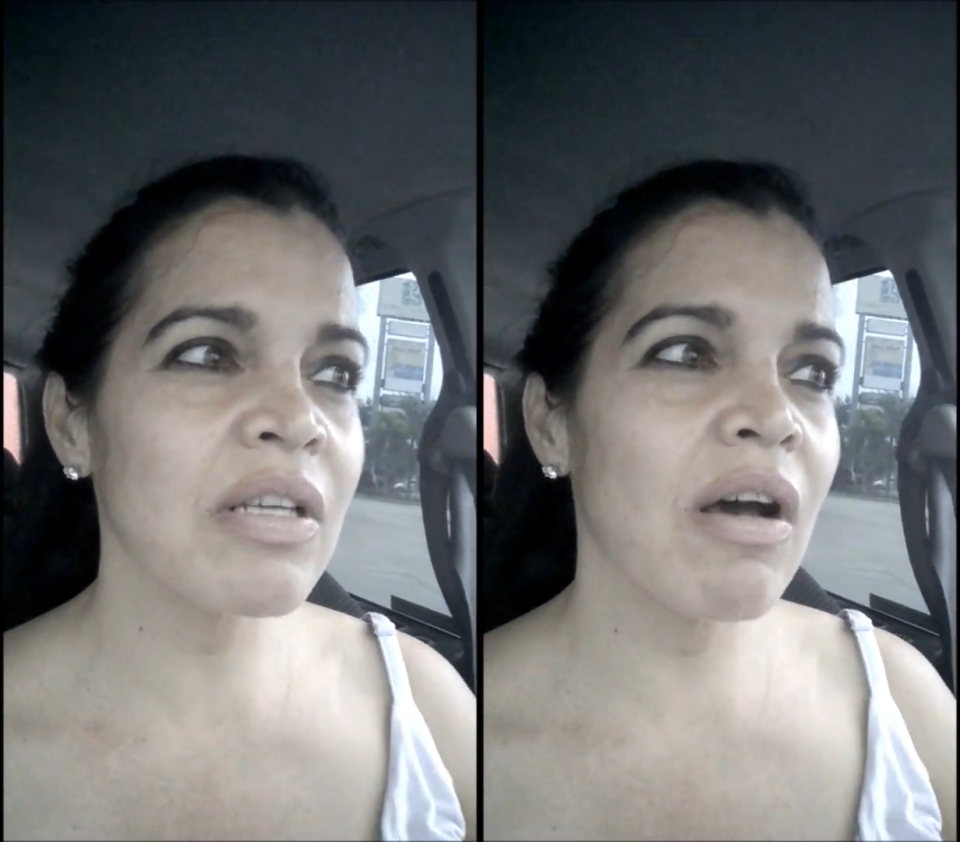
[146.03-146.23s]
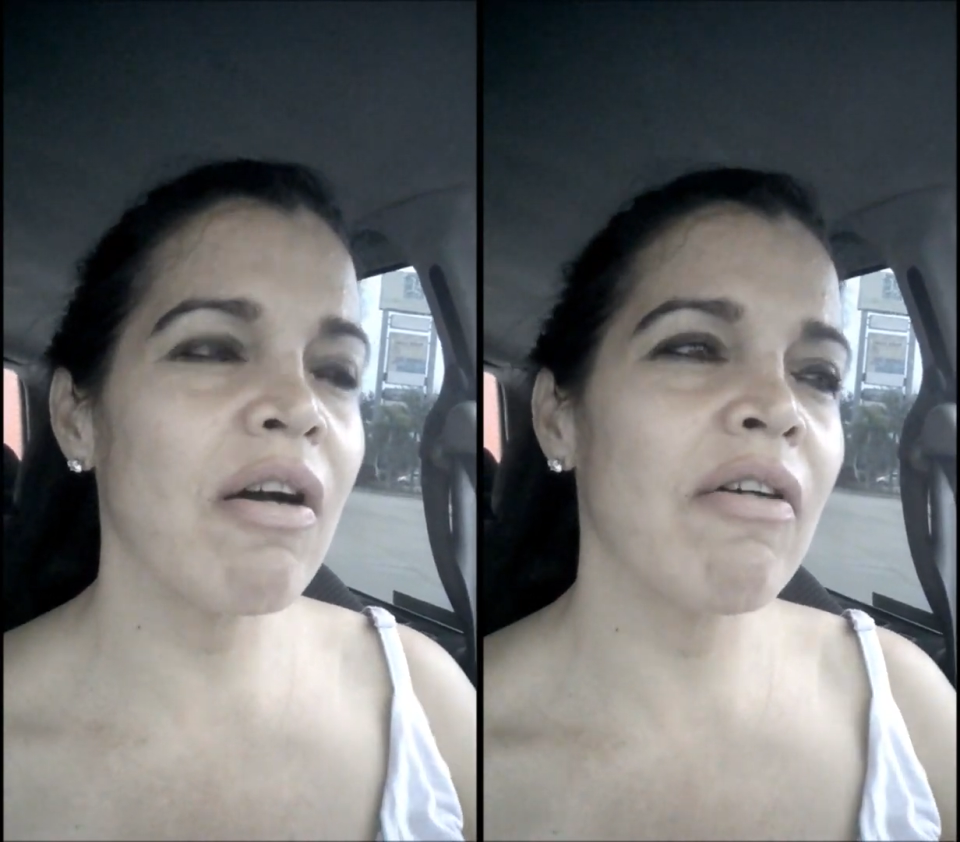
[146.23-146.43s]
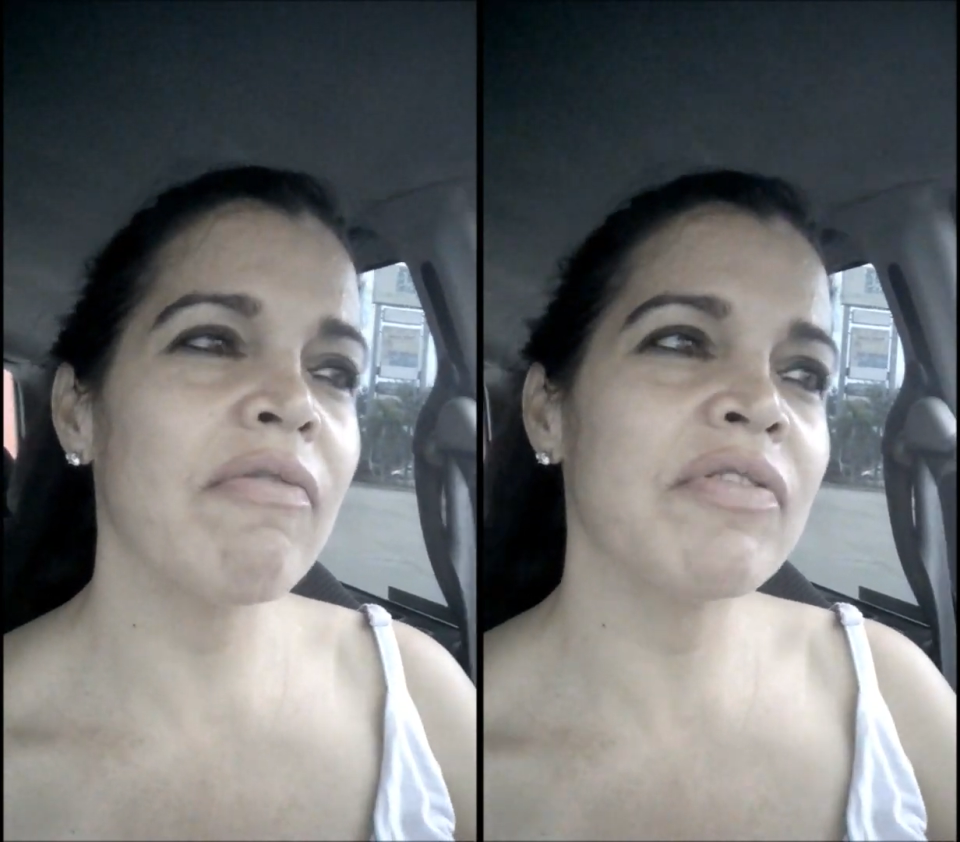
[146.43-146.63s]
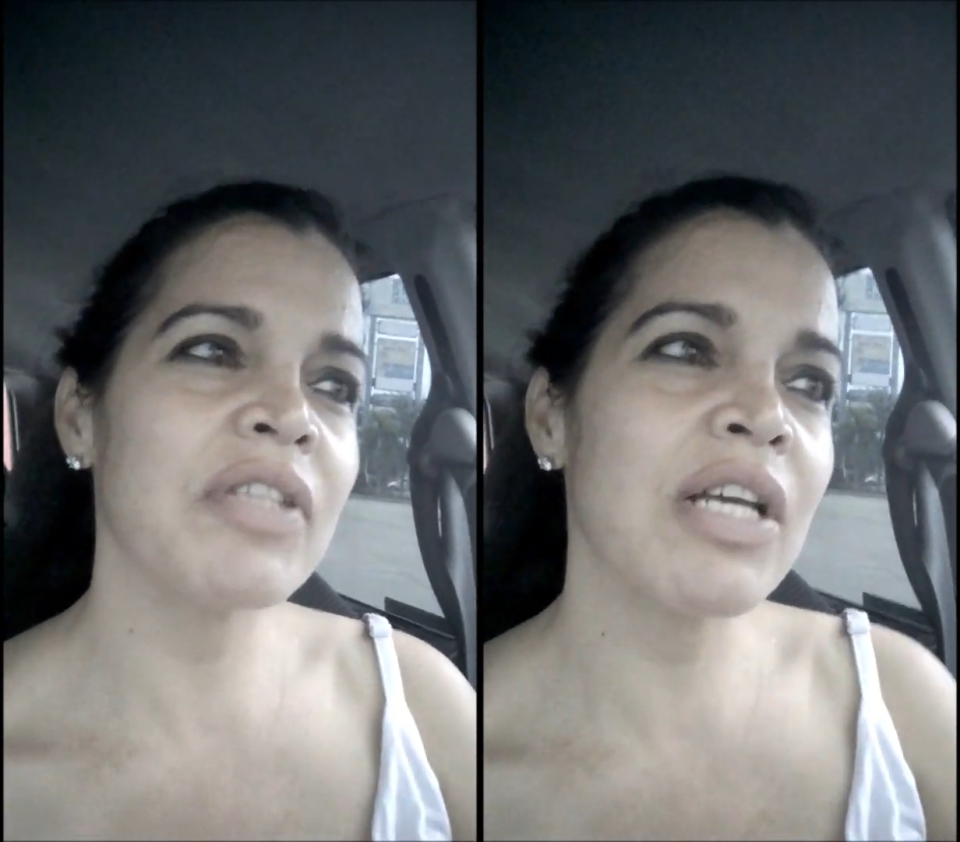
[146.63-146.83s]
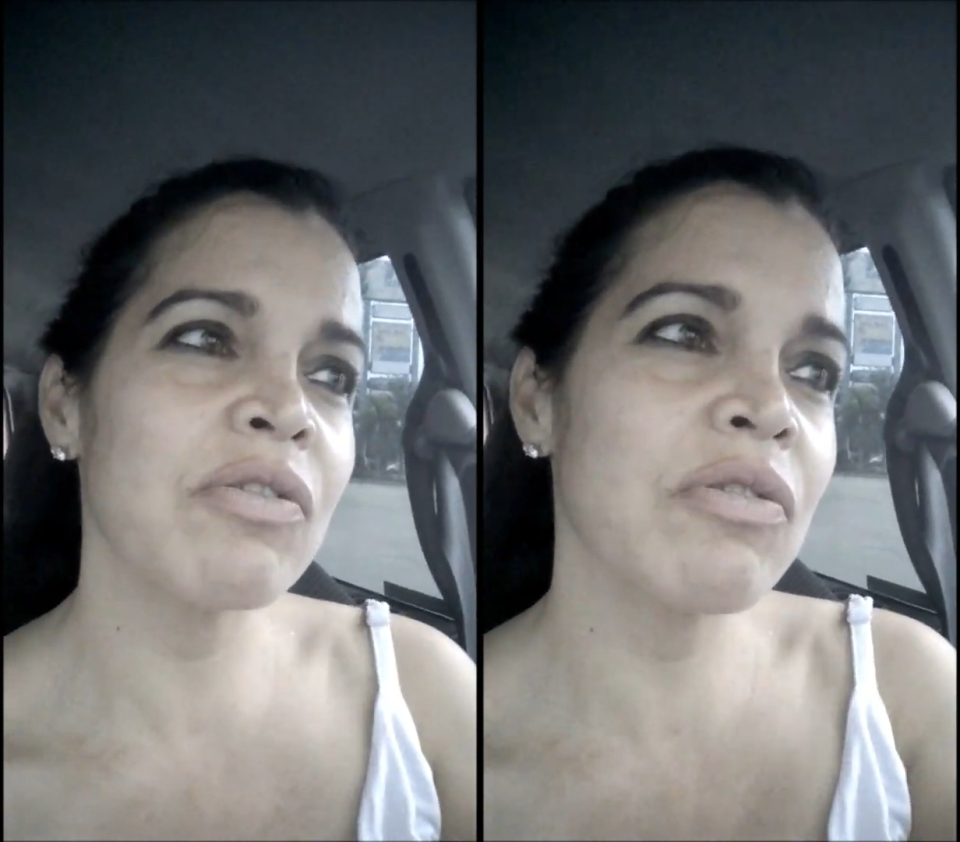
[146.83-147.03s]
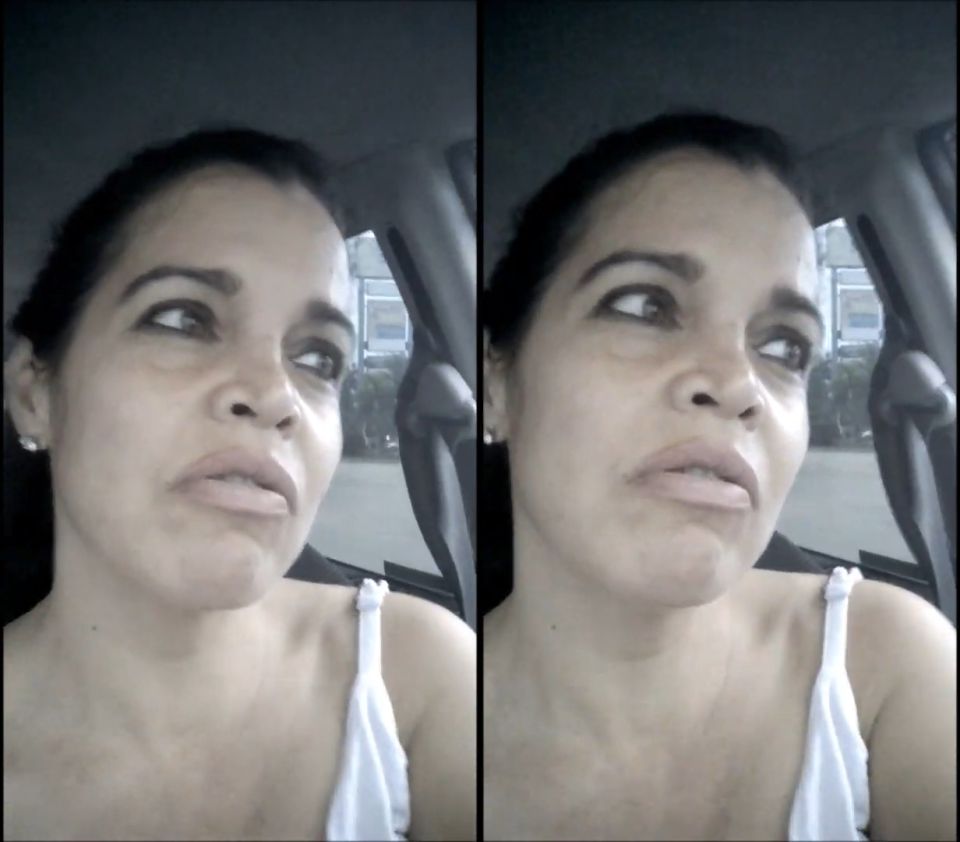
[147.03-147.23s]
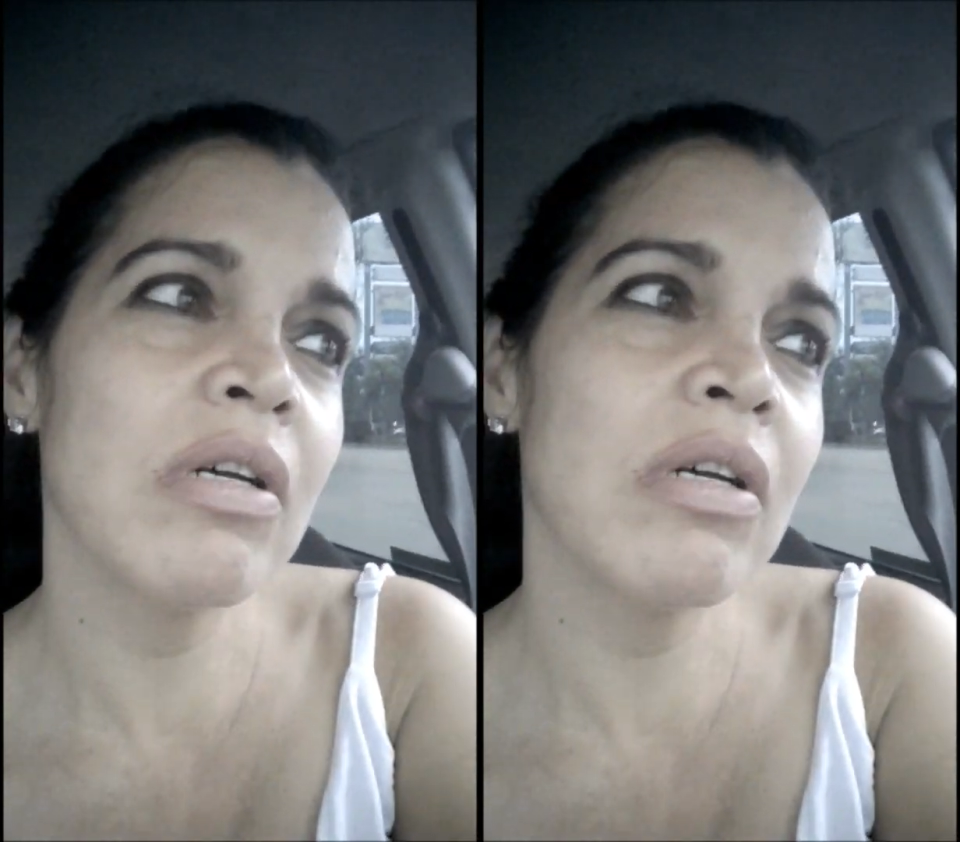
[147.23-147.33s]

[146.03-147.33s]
of sexual